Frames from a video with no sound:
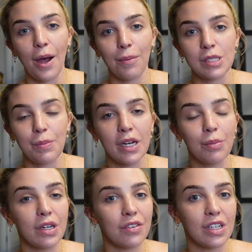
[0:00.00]
It's been a
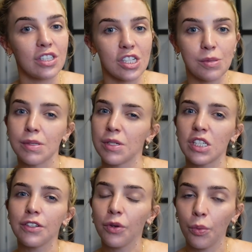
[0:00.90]
bit of an adjustment,
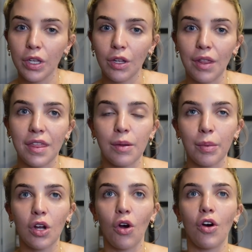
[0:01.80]
especially for Willow, I think,
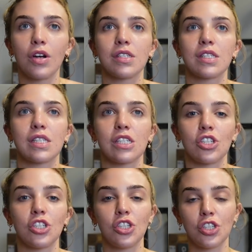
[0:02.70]
because
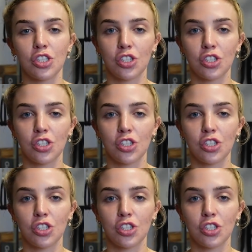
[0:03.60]
she's